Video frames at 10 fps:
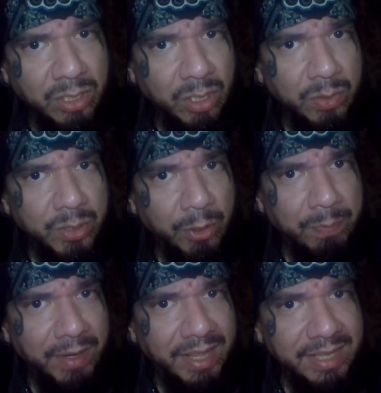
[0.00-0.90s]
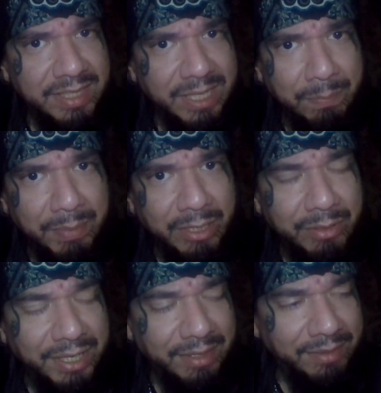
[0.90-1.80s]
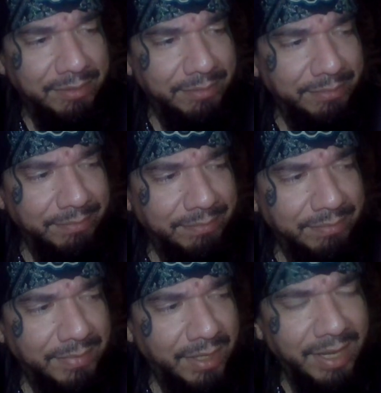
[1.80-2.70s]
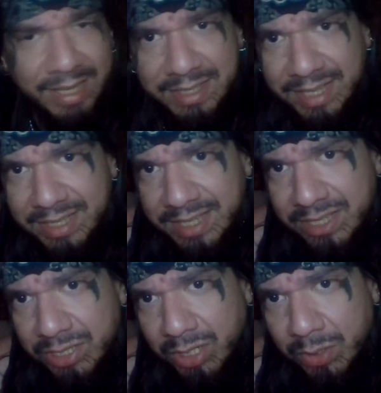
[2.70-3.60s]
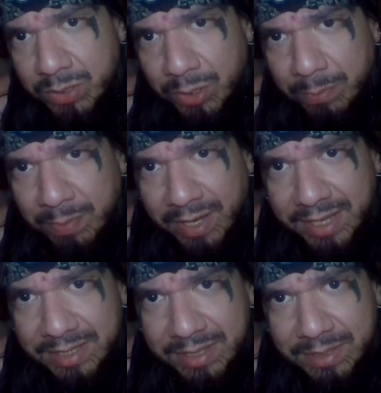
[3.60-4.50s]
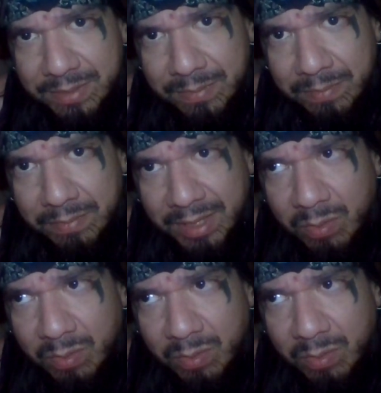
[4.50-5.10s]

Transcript: lose our place in a building. It's easy to lose our place. They